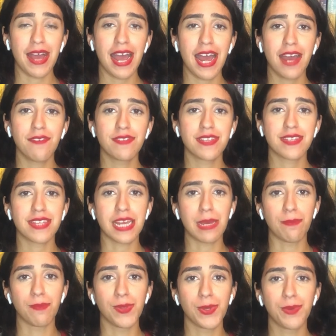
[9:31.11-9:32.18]
have the
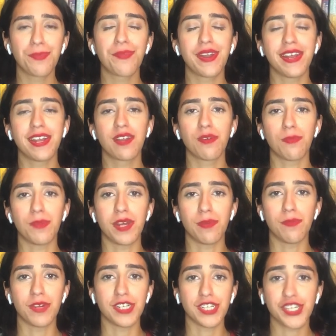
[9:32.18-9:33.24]
same blueprint, but
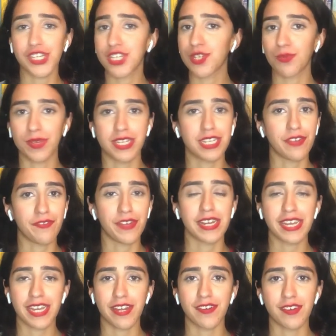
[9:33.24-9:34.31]
just with different
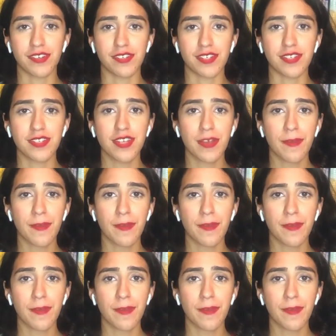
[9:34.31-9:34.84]
characters.